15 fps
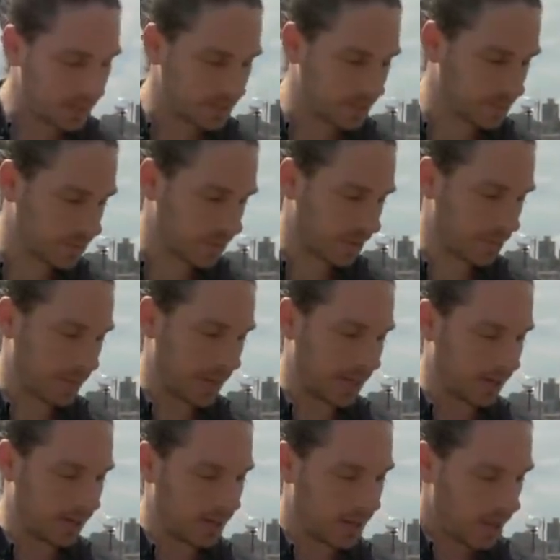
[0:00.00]
the subscribe
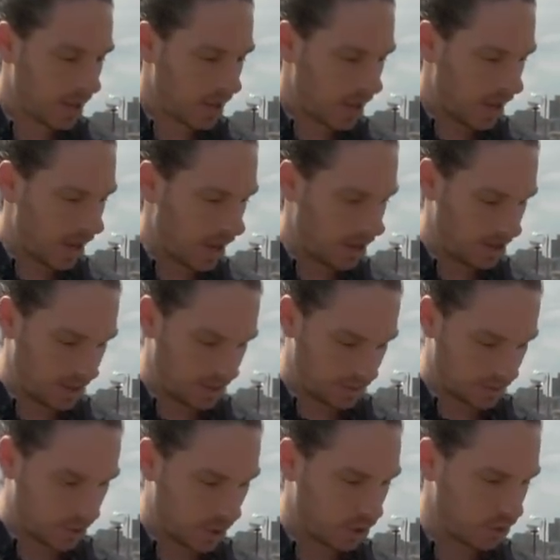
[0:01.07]
button and
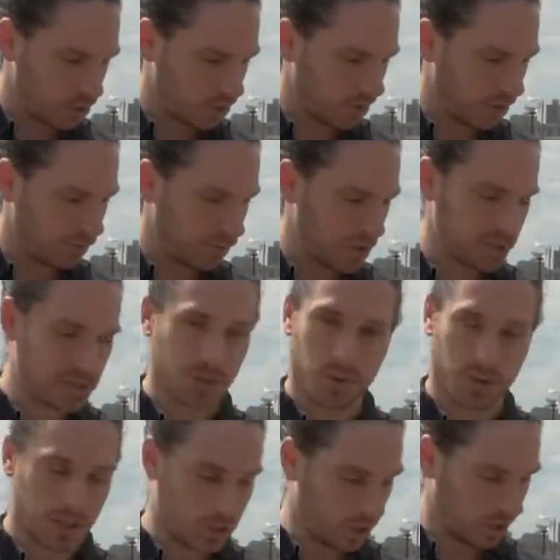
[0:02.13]
let's go. The first
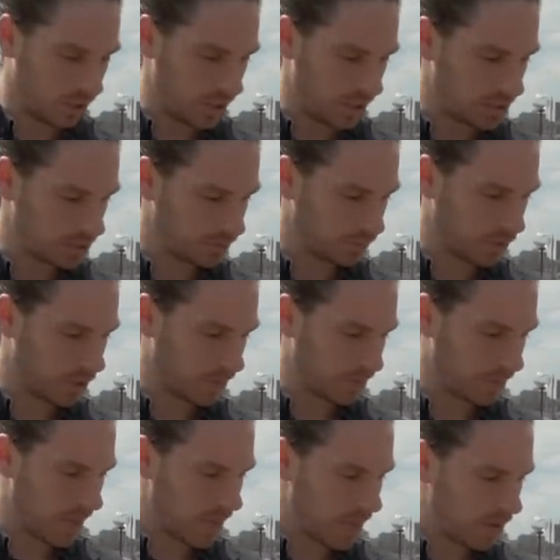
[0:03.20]
question is
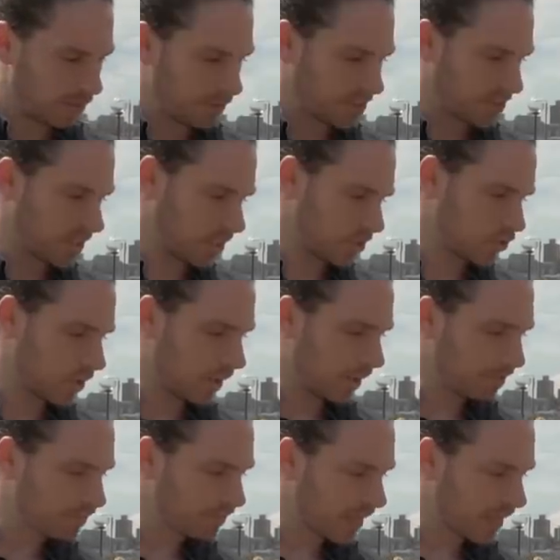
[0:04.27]
from Fasandra.